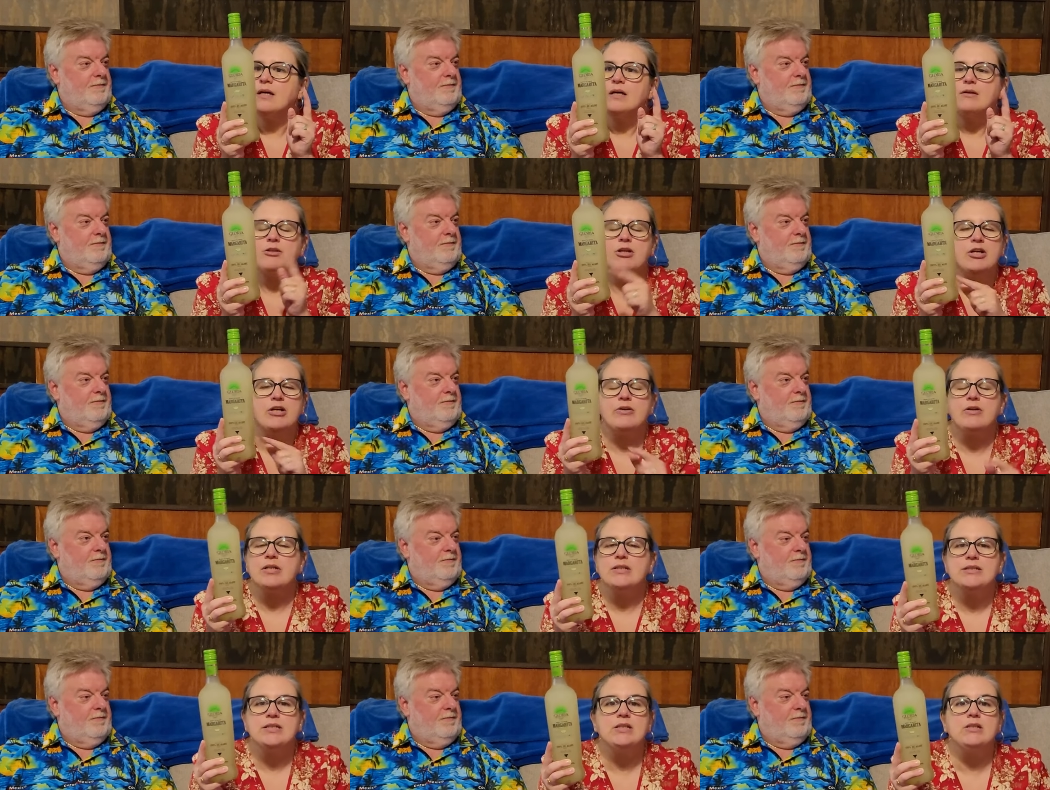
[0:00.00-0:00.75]
Speaker 1: They're
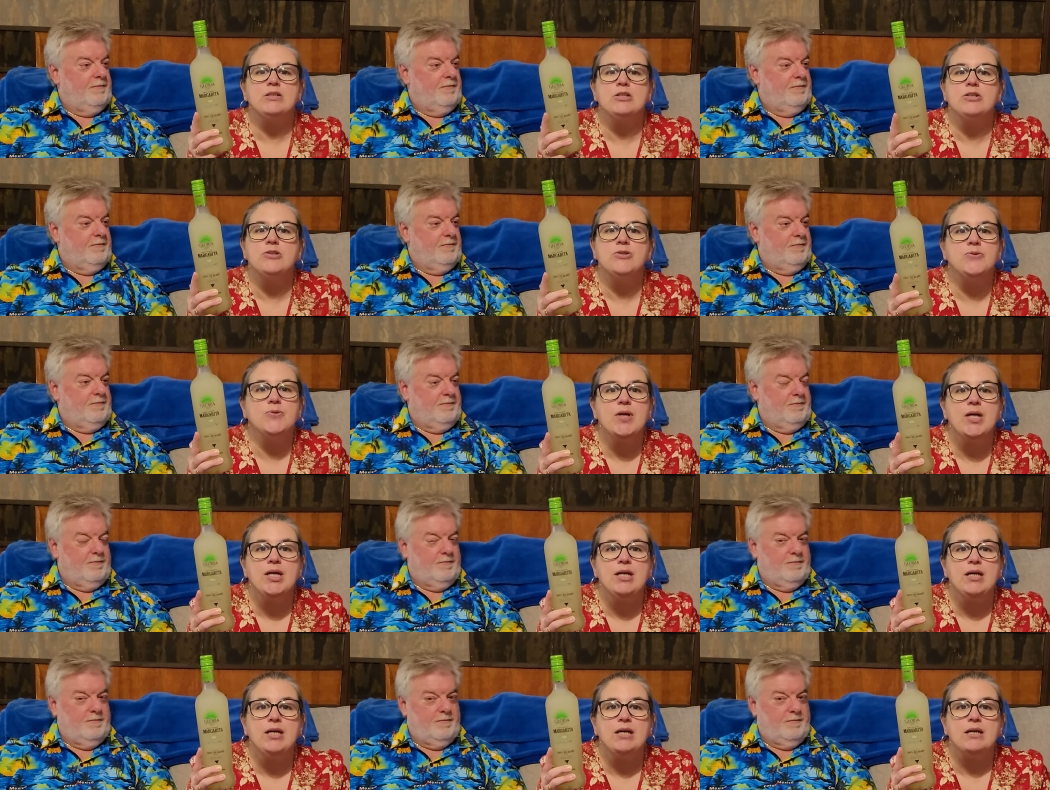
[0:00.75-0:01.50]
going to tell you you
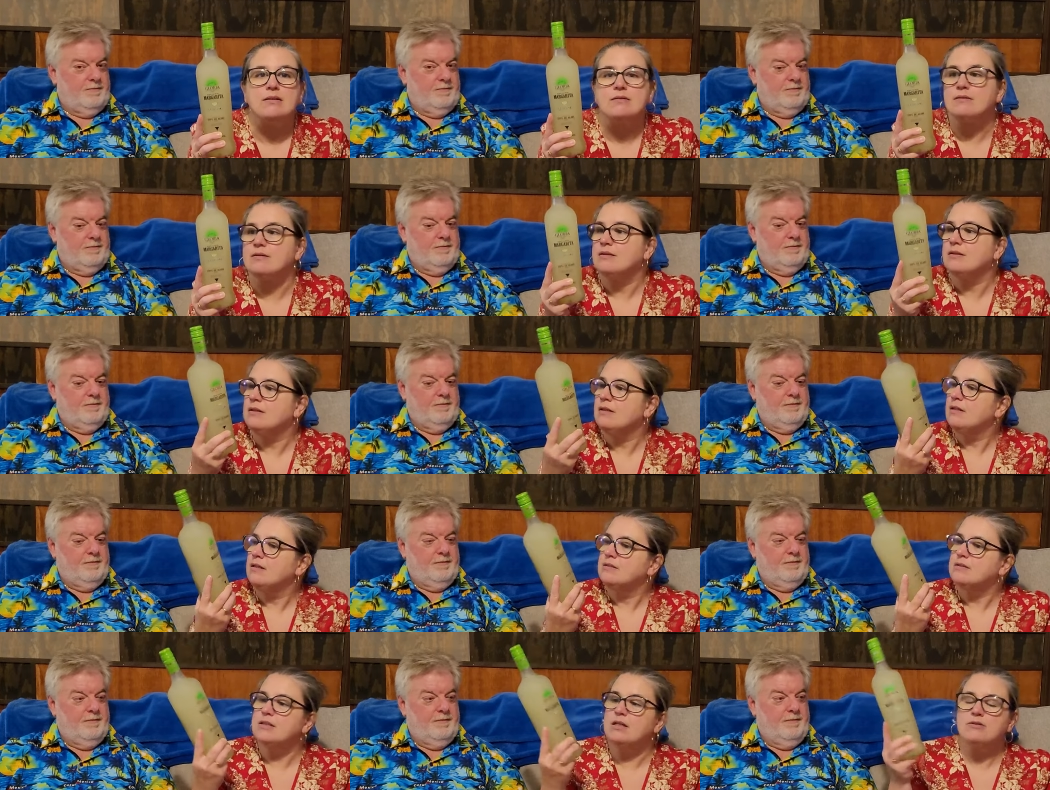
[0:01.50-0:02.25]
can.
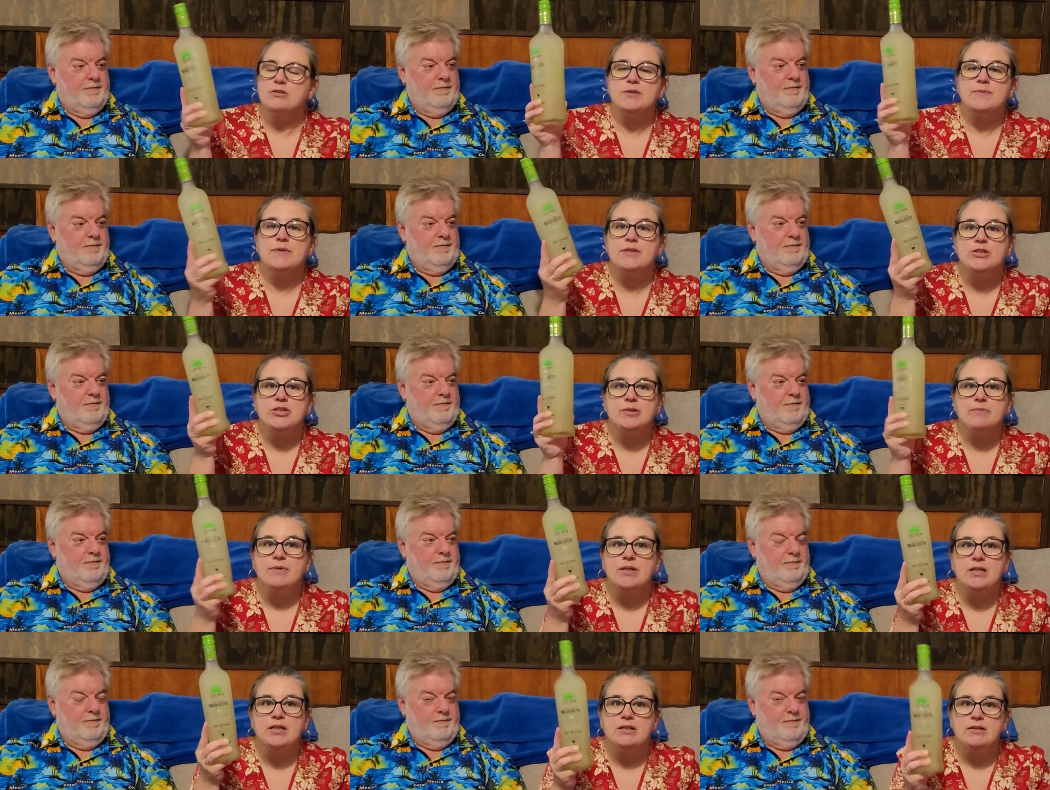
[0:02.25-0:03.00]
Don't spend your
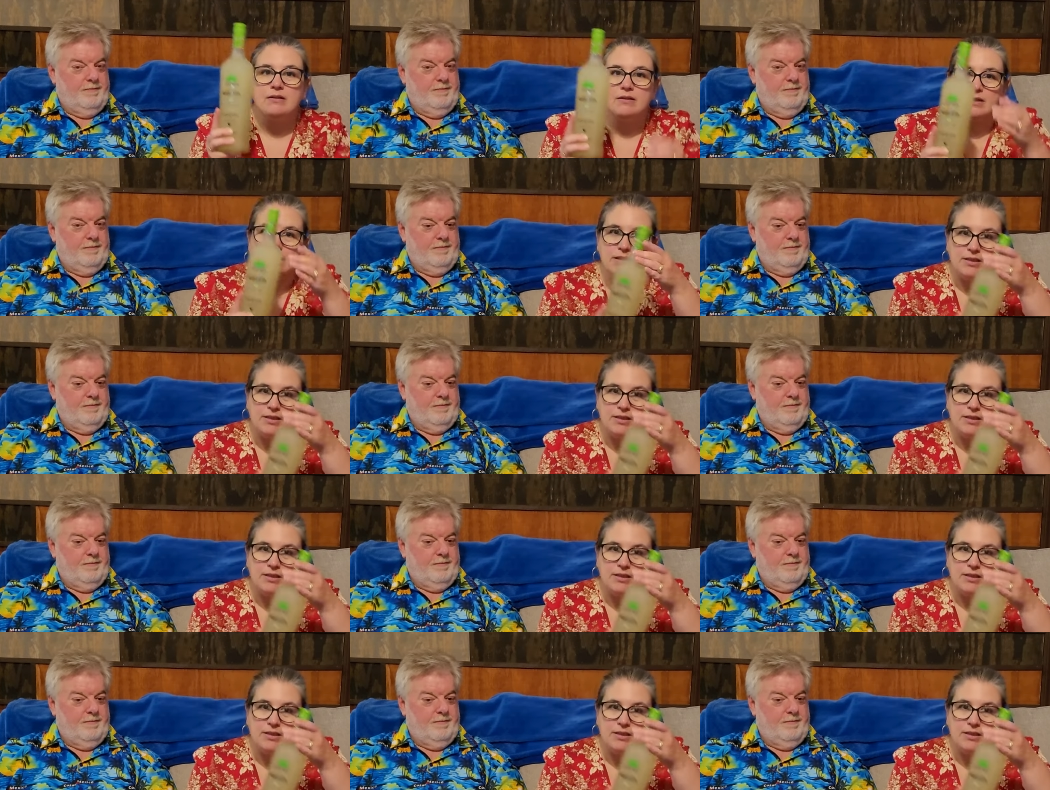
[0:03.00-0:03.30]
money on